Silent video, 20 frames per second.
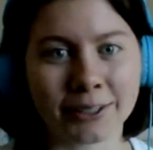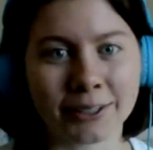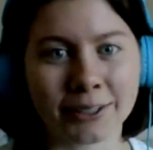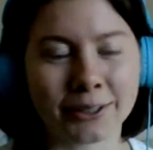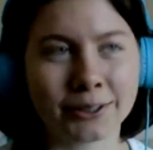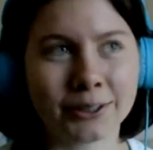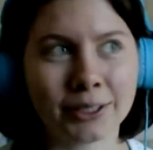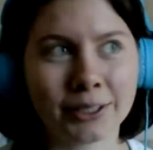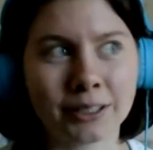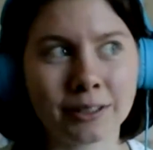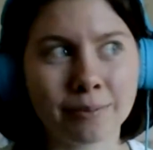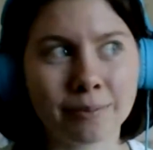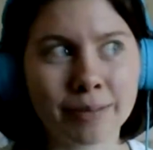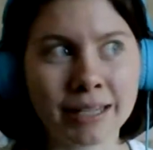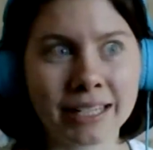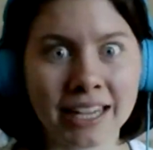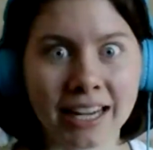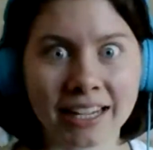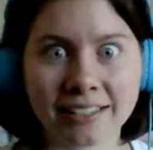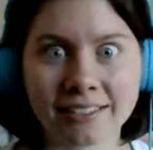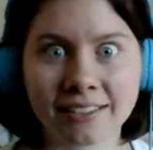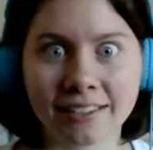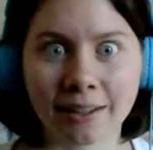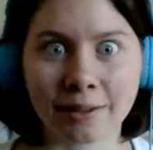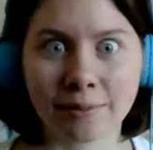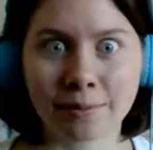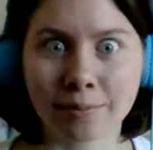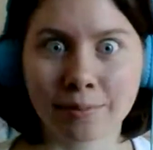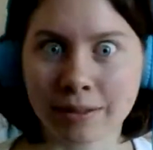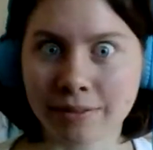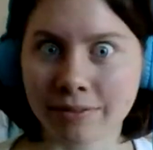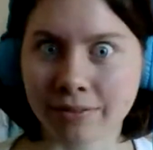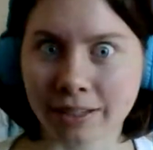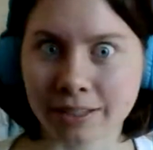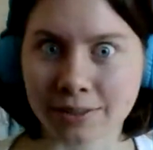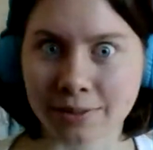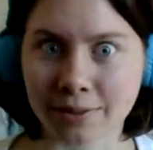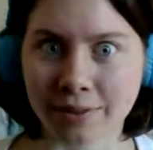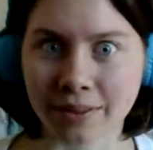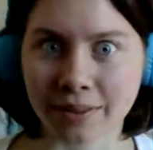So, be nice to them. Be
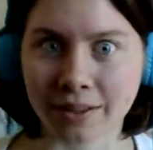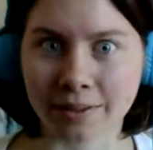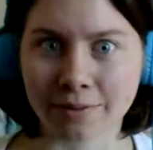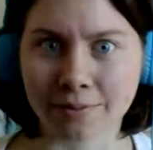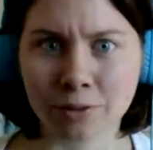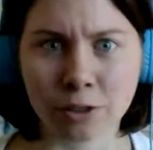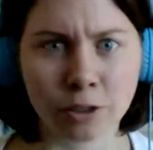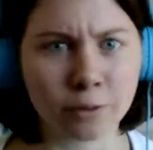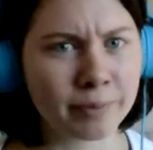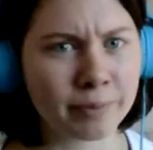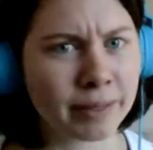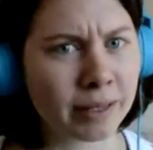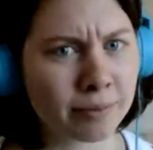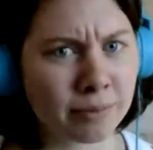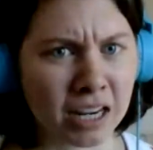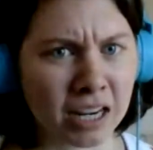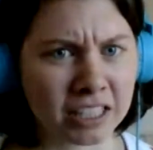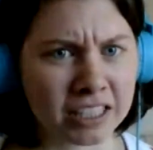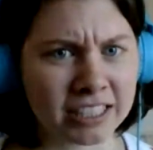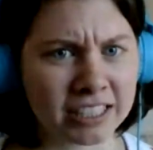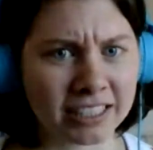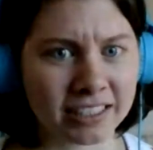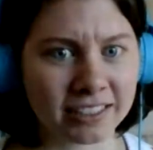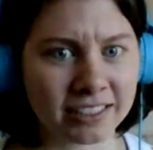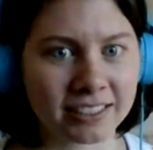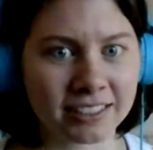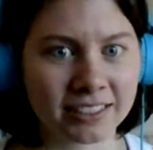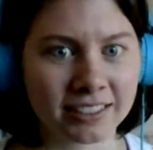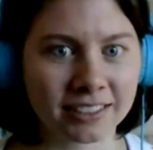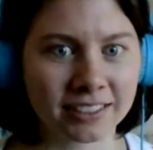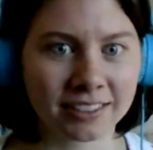friends with them. Don't be obnoxious.